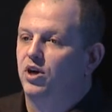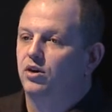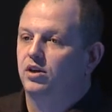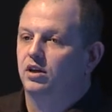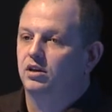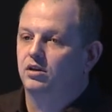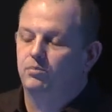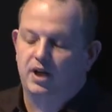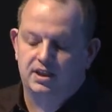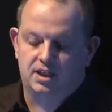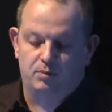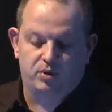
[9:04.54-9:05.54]
broken, who
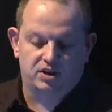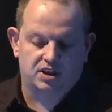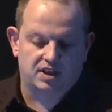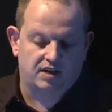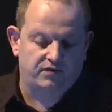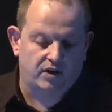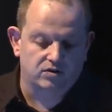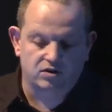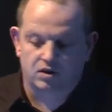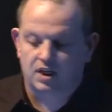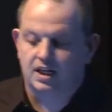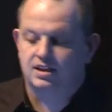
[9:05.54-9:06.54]
basically puts his headphones
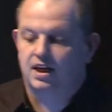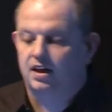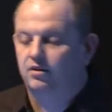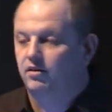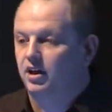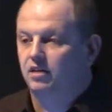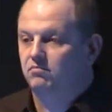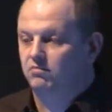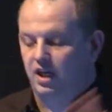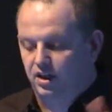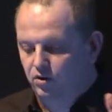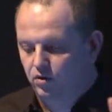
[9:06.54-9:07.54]
on, gets angry,
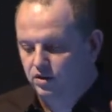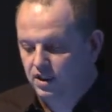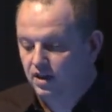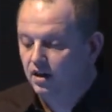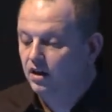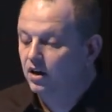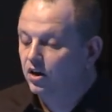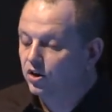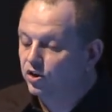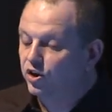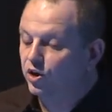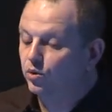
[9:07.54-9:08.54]
and ignores it.
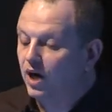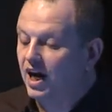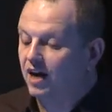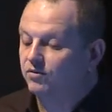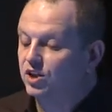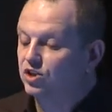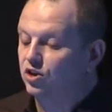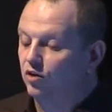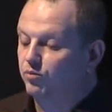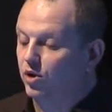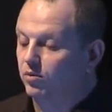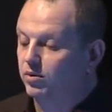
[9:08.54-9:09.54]
You have to
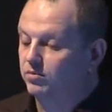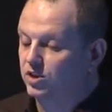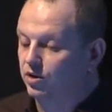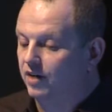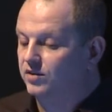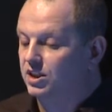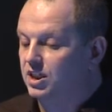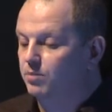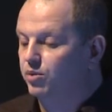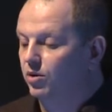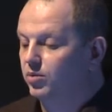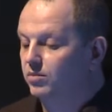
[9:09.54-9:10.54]
solve problems. You have to see
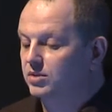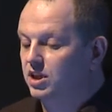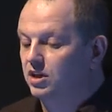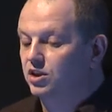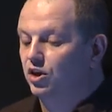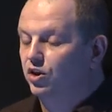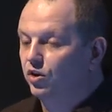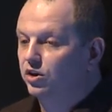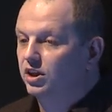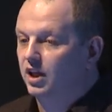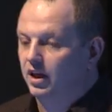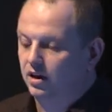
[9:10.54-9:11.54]
problems as a
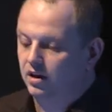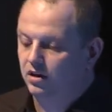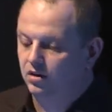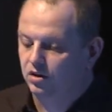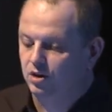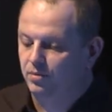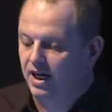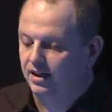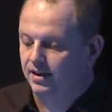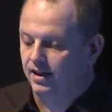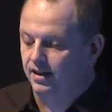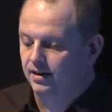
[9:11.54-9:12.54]
good thing and not a
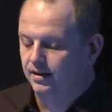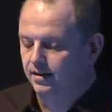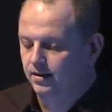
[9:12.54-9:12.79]
bad thing.